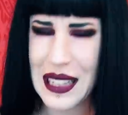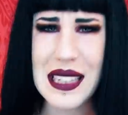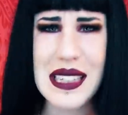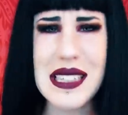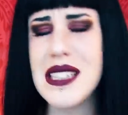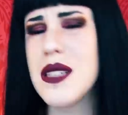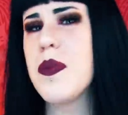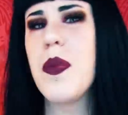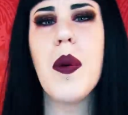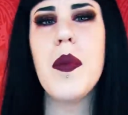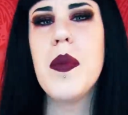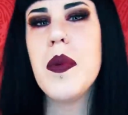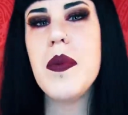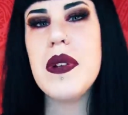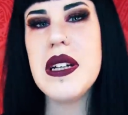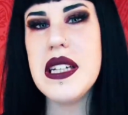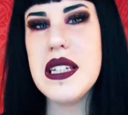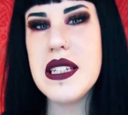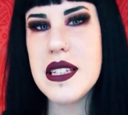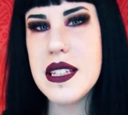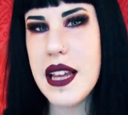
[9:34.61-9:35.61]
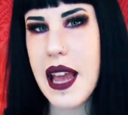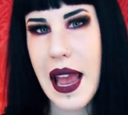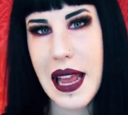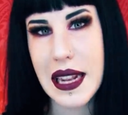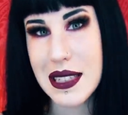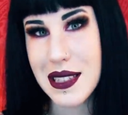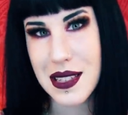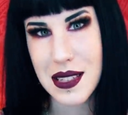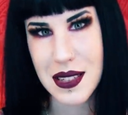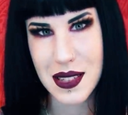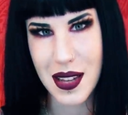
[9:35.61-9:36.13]
at least probably
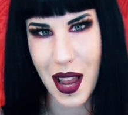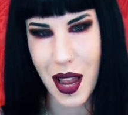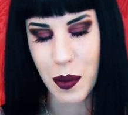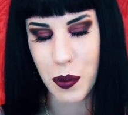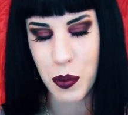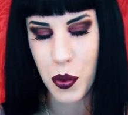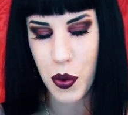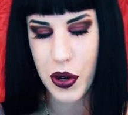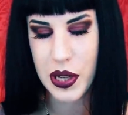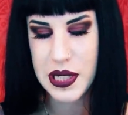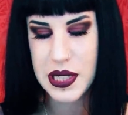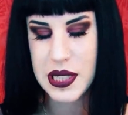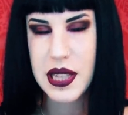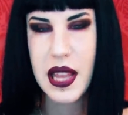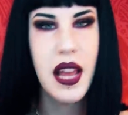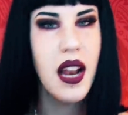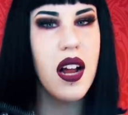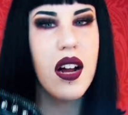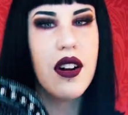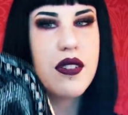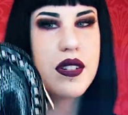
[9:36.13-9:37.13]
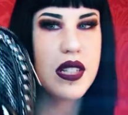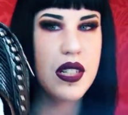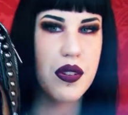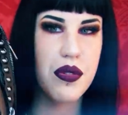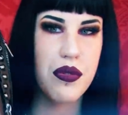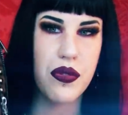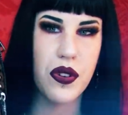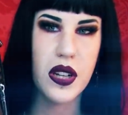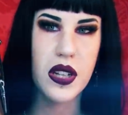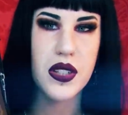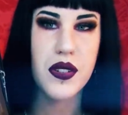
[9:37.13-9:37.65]
10 design points that are
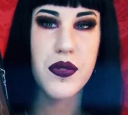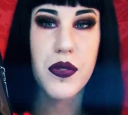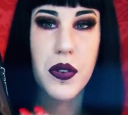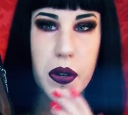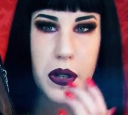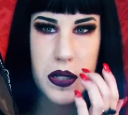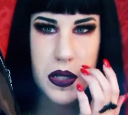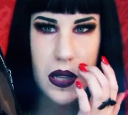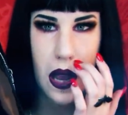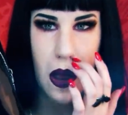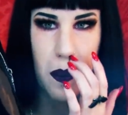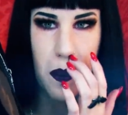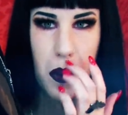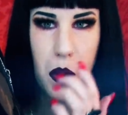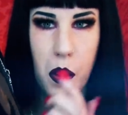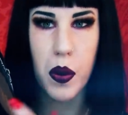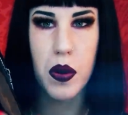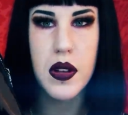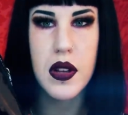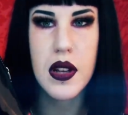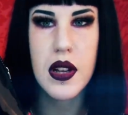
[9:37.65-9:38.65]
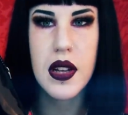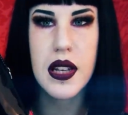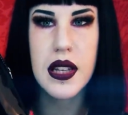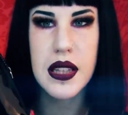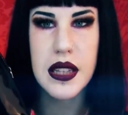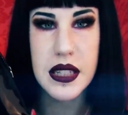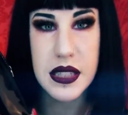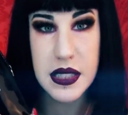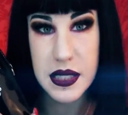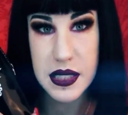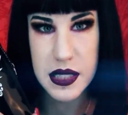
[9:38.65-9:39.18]
different. For example,
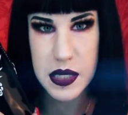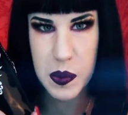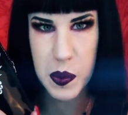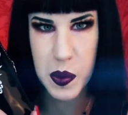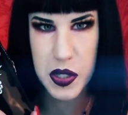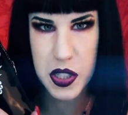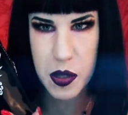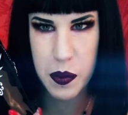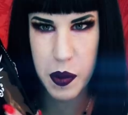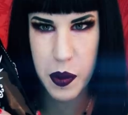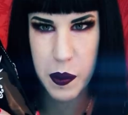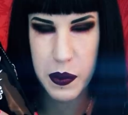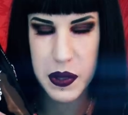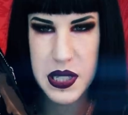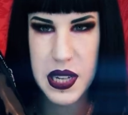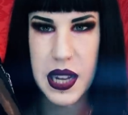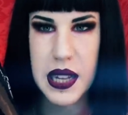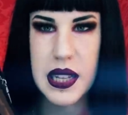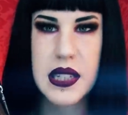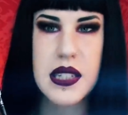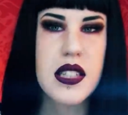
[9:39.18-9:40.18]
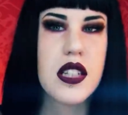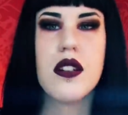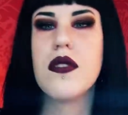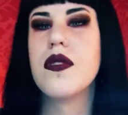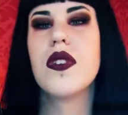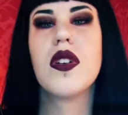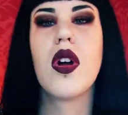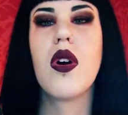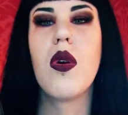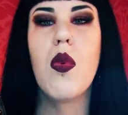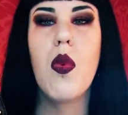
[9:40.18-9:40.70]
this is supposed to be metallic
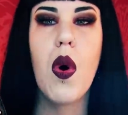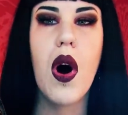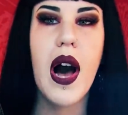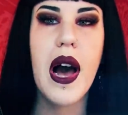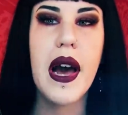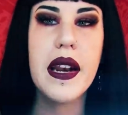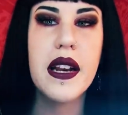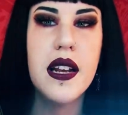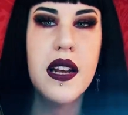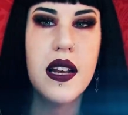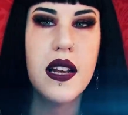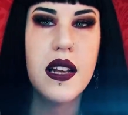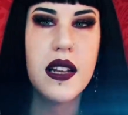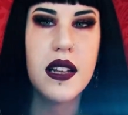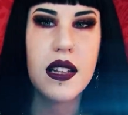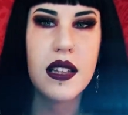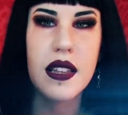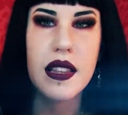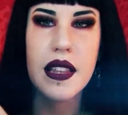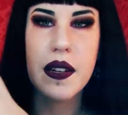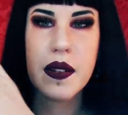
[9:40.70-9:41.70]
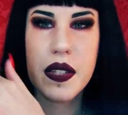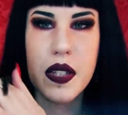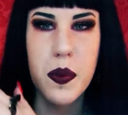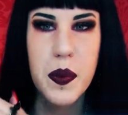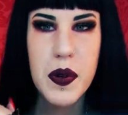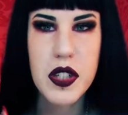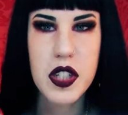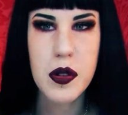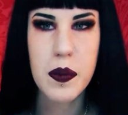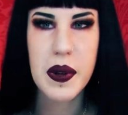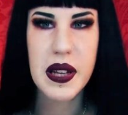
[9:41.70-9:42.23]
silver, not white. There's
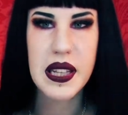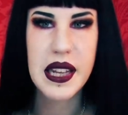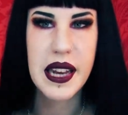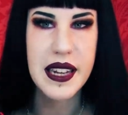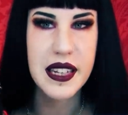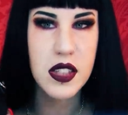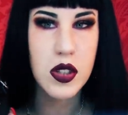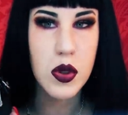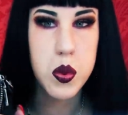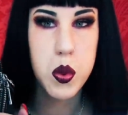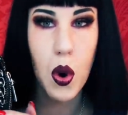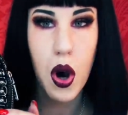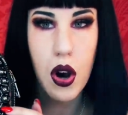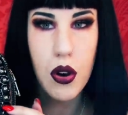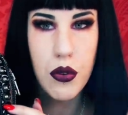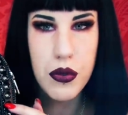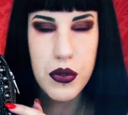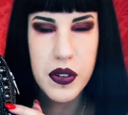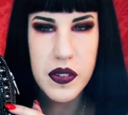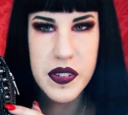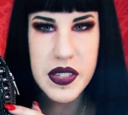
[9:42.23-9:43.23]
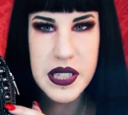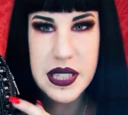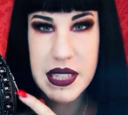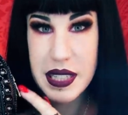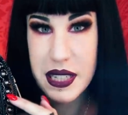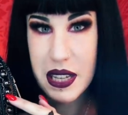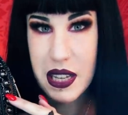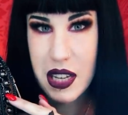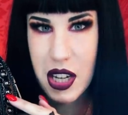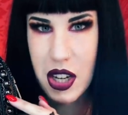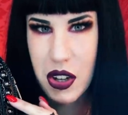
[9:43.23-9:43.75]
supposed to be like 12 rivets
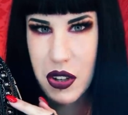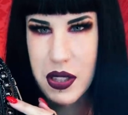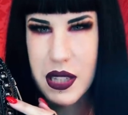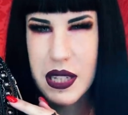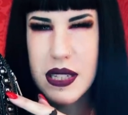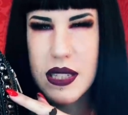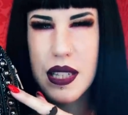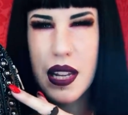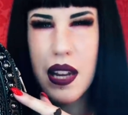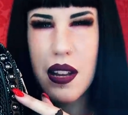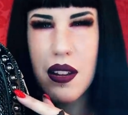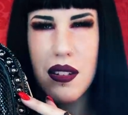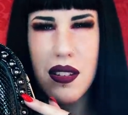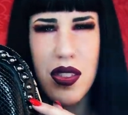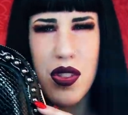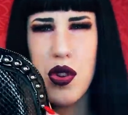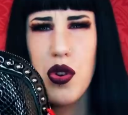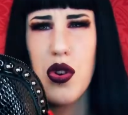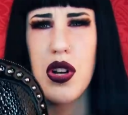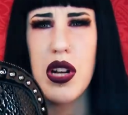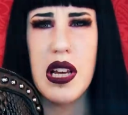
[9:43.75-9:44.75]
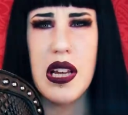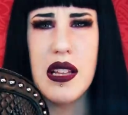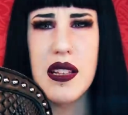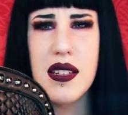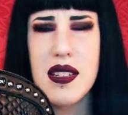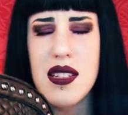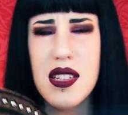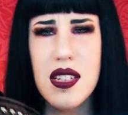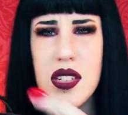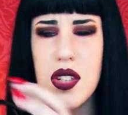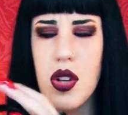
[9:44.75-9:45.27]
here. There's like 30.
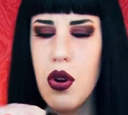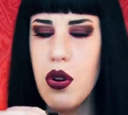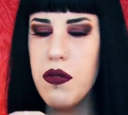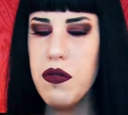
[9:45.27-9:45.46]
It's just